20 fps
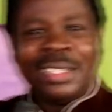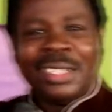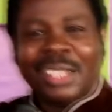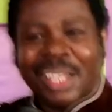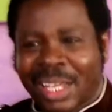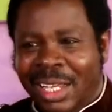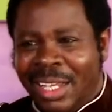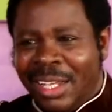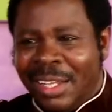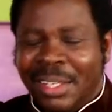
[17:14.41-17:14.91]

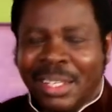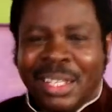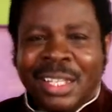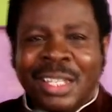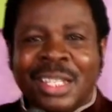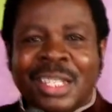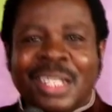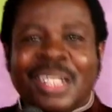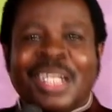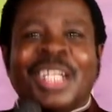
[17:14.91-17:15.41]
eh,
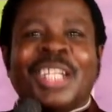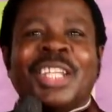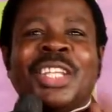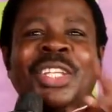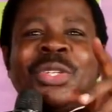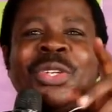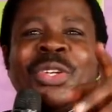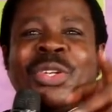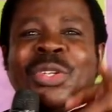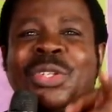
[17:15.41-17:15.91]

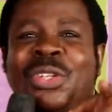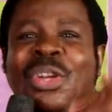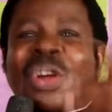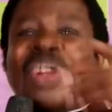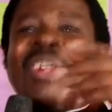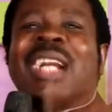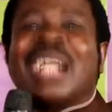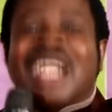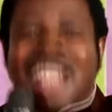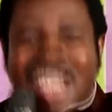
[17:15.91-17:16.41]
you
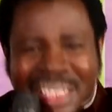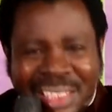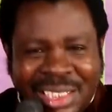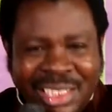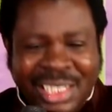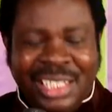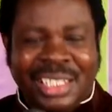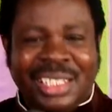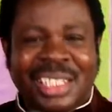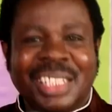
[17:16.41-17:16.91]
don't
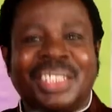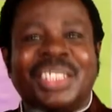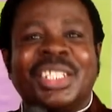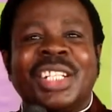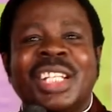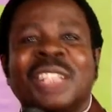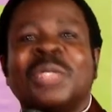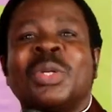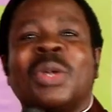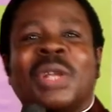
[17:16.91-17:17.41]
cleanse it. It's
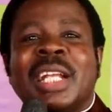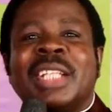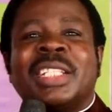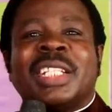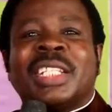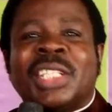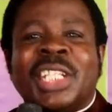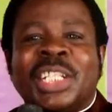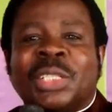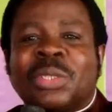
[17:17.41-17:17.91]
Jesus who
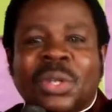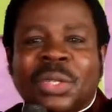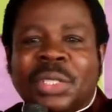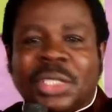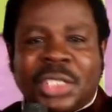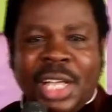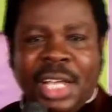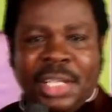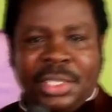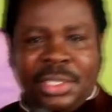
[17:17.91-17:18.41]
cleanses his own
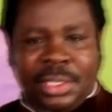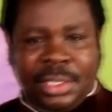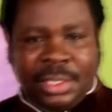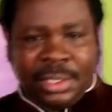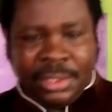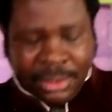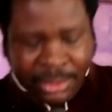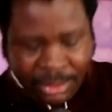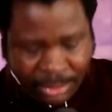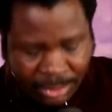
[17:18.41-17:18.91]
church
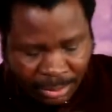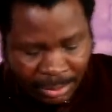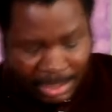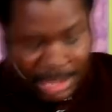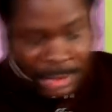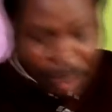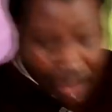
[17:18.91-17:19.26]
by his